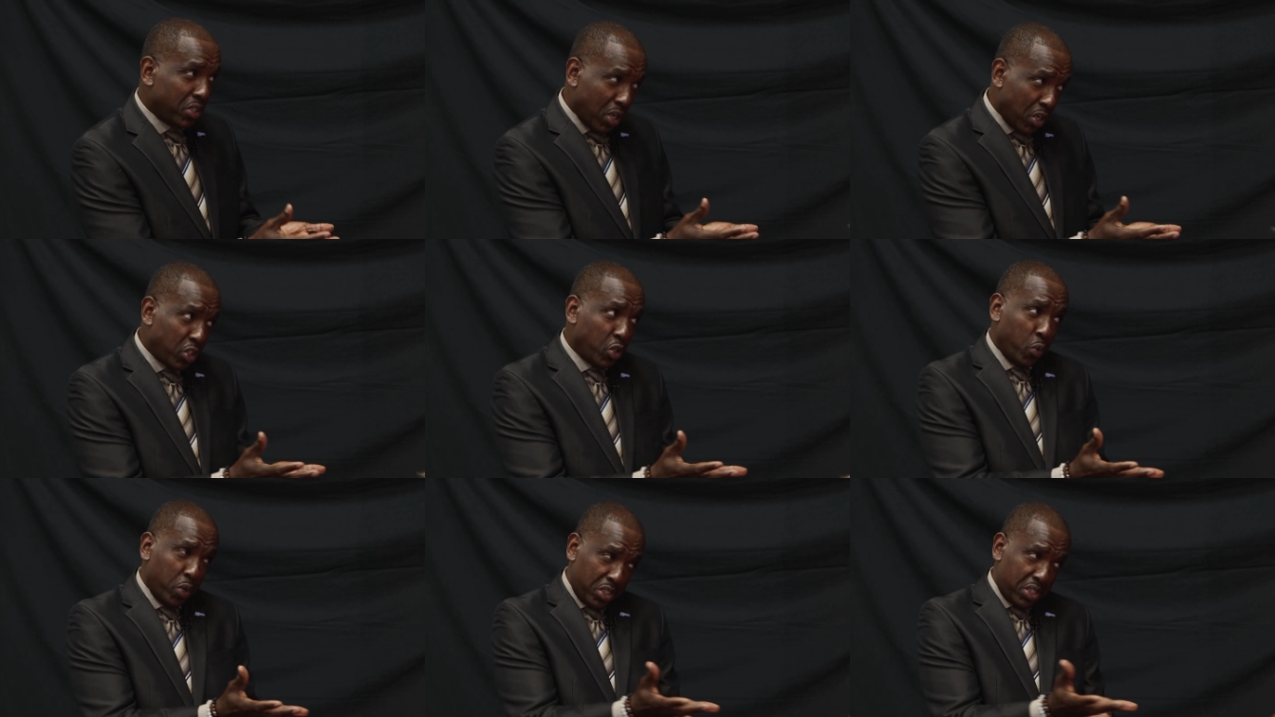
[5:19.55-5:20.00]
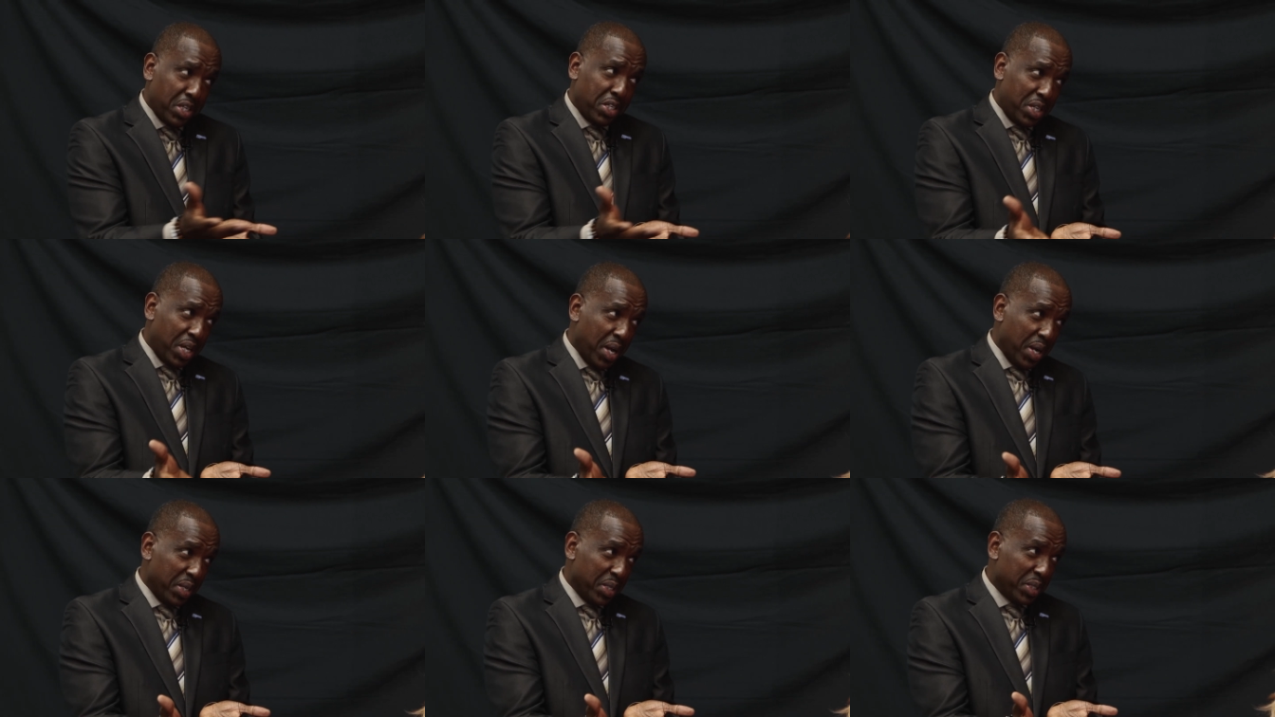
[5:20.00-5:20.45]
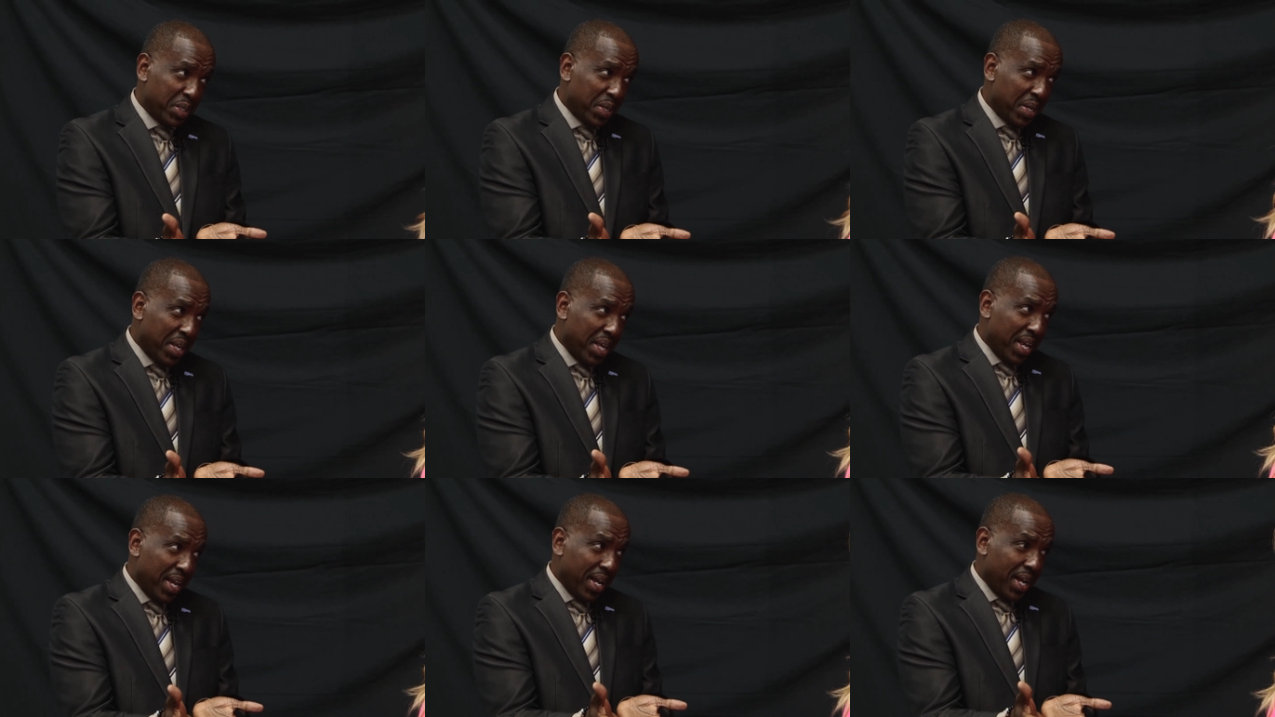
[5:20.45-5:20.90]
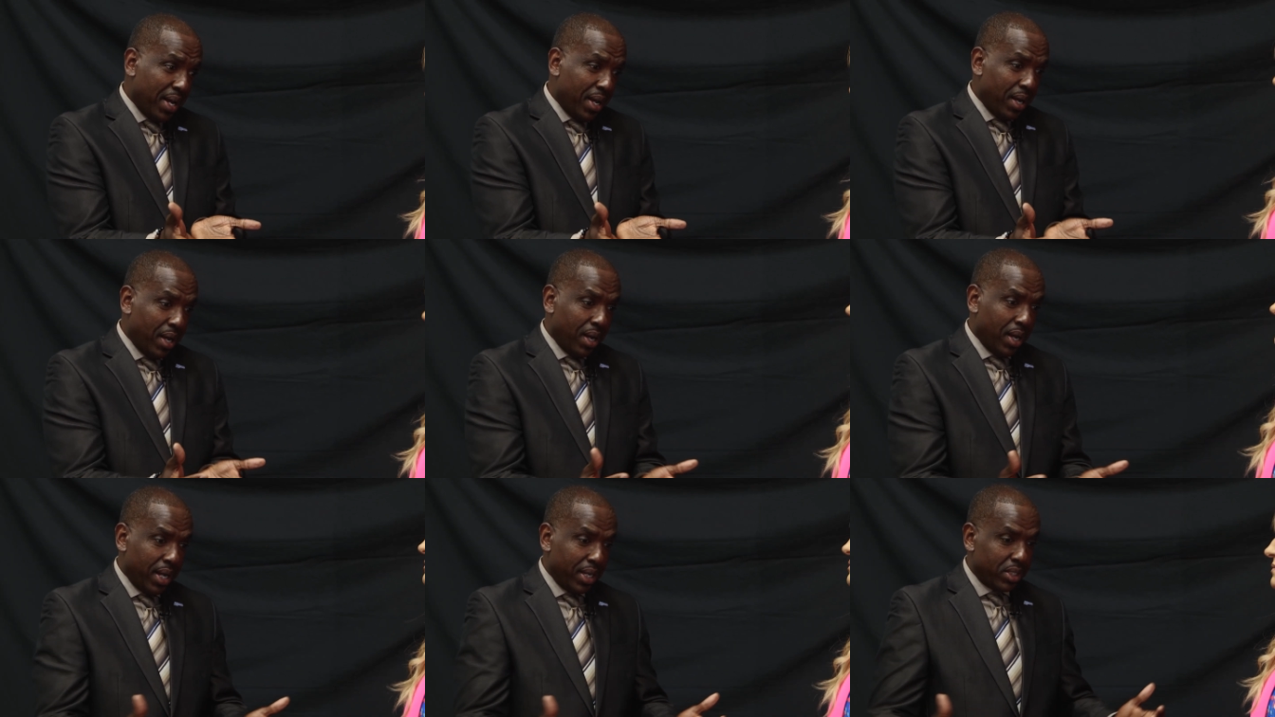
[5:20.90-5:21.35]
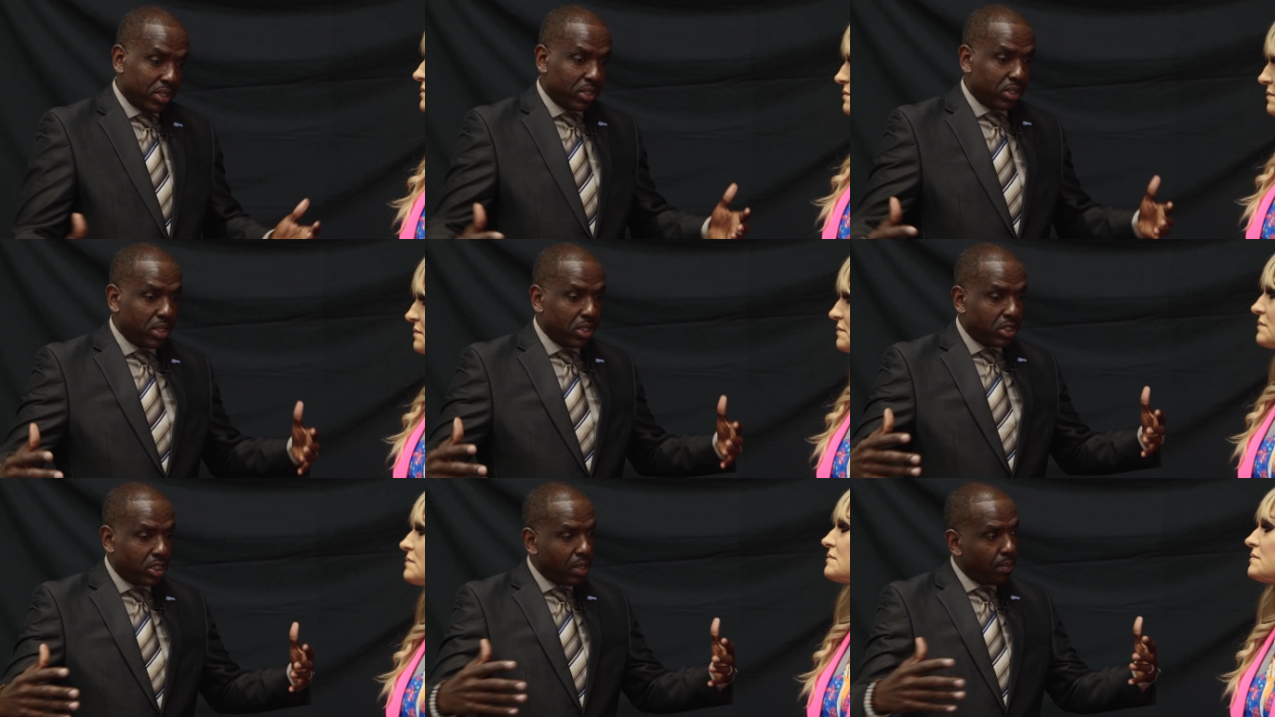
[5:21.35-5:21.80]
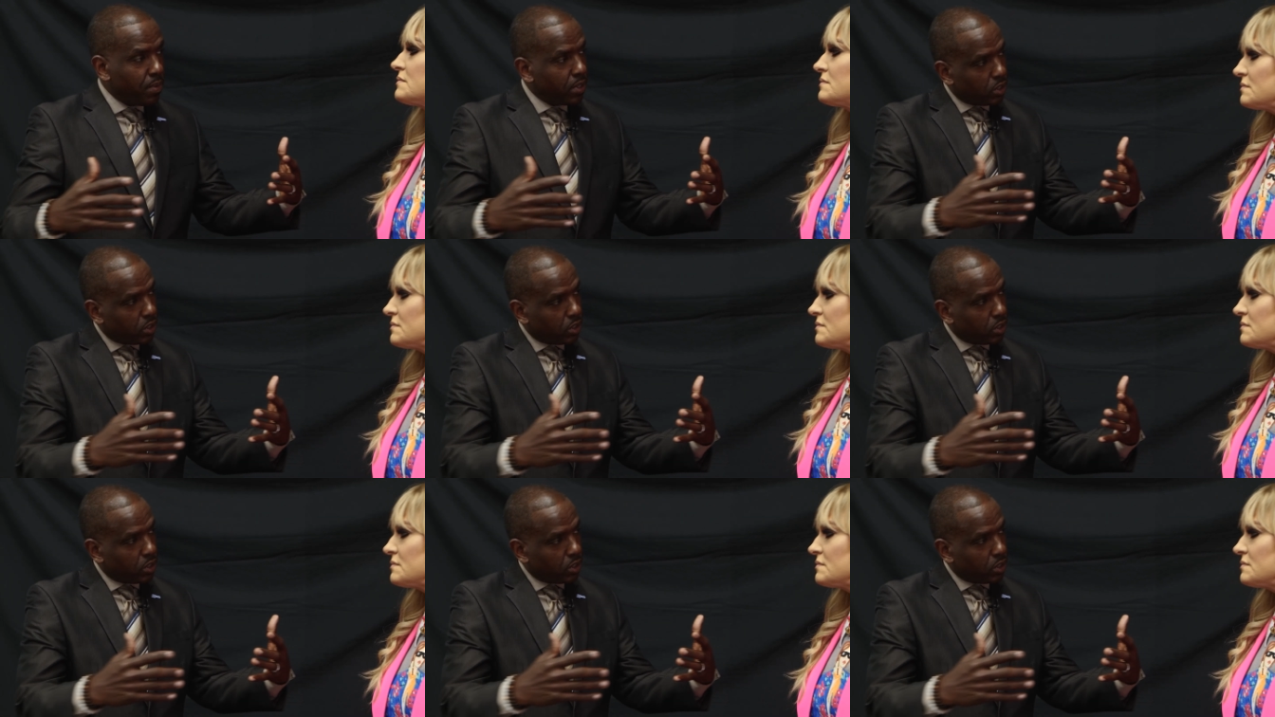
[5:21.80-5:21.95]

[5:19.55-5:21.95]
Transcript: a judge who is the judge, uh, a system